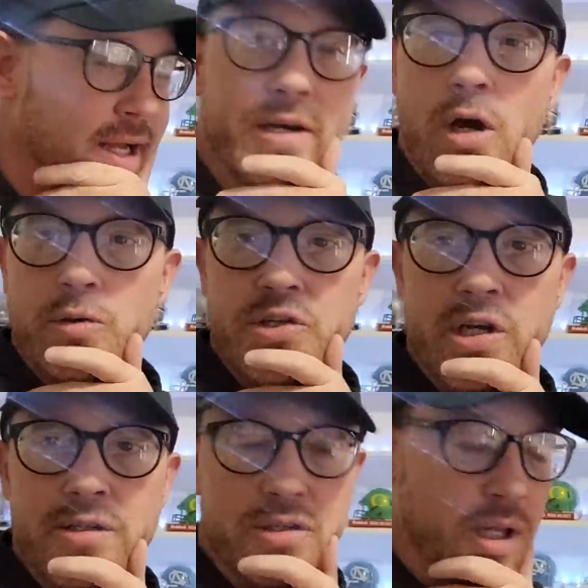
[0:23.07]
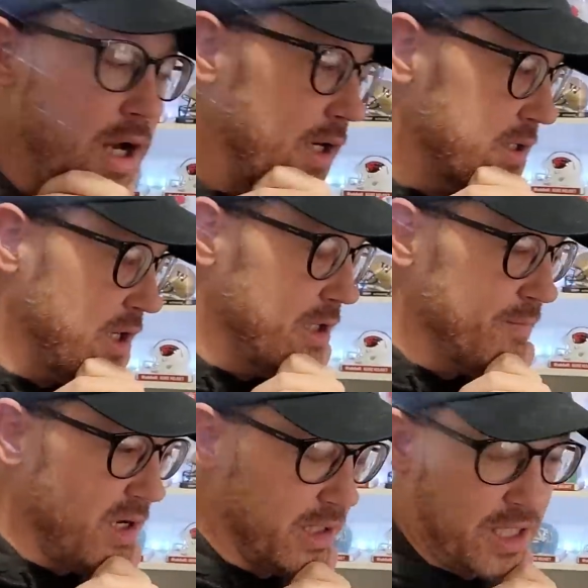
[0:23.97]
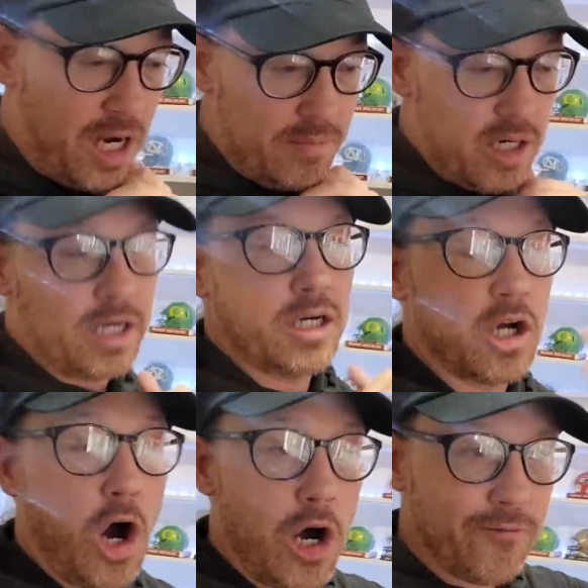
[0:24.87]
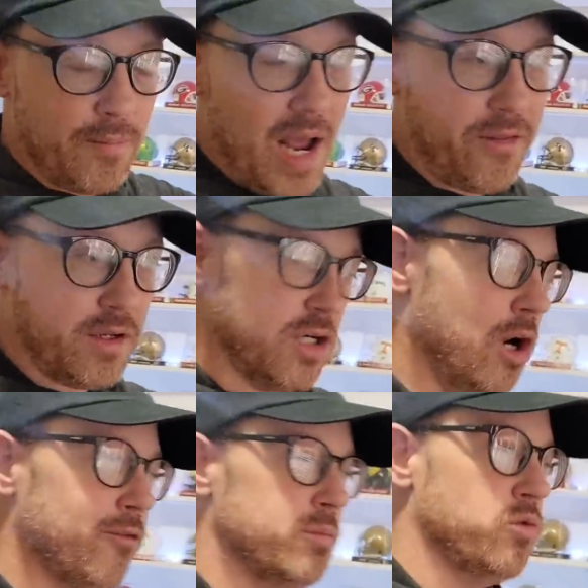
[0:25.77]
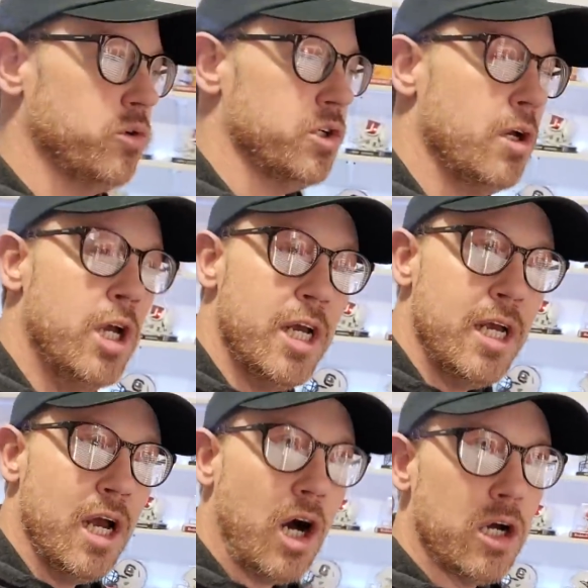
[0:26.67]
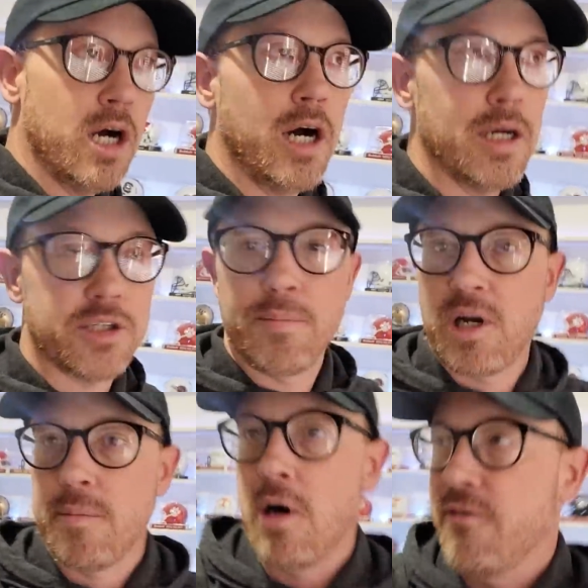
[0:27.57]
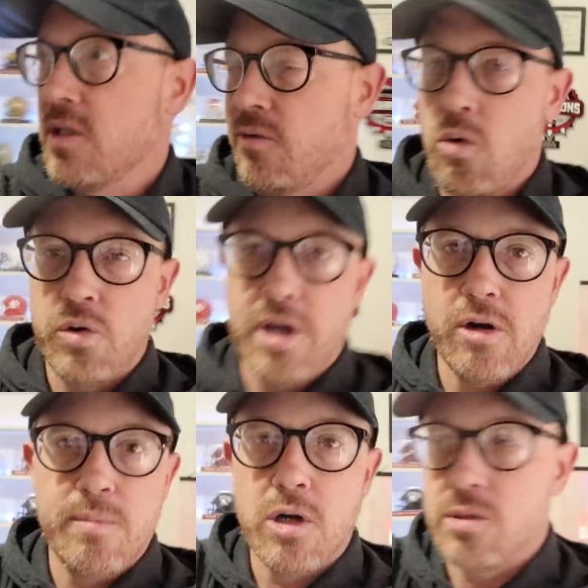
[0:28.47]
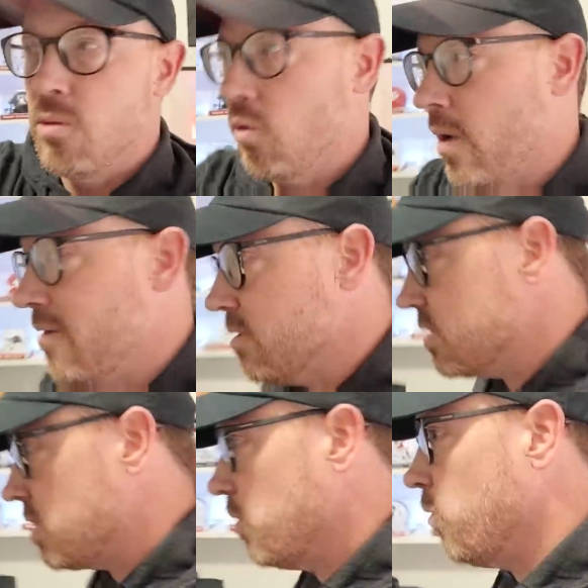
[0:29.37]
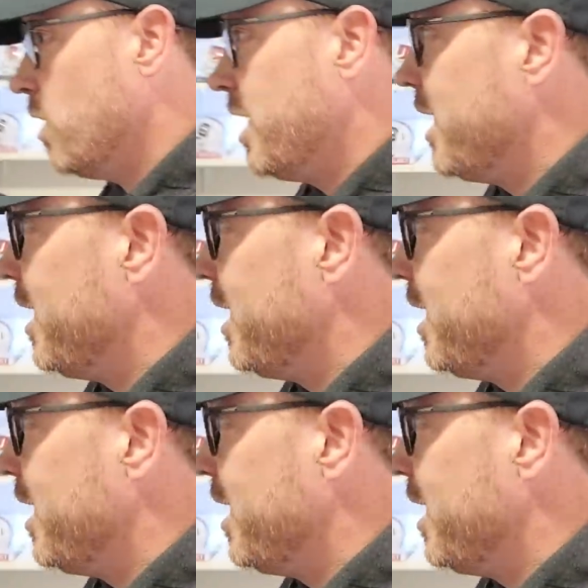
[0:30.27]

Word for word: No such luck. Todd Monken, gone from Athens, gone from Georgia, to become offensive coordinator at the Baltimore Ravens. So,